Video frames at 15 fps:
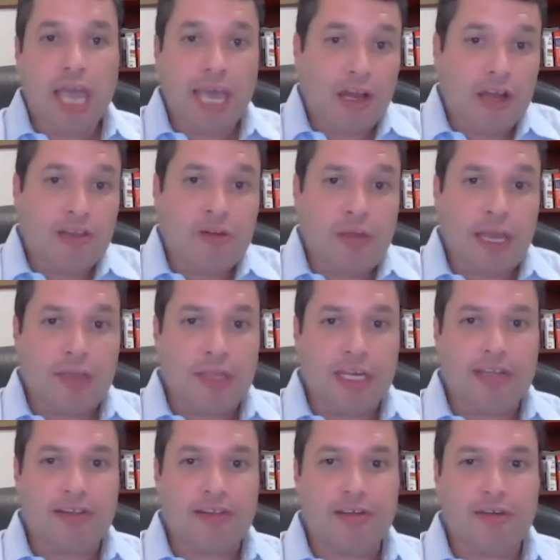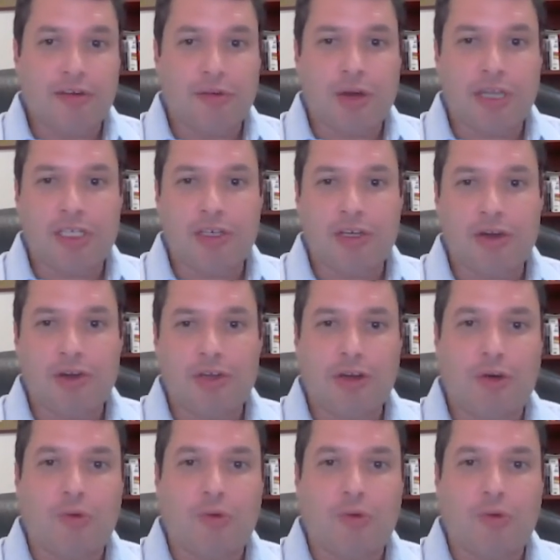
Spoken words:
and also atheists who want to know,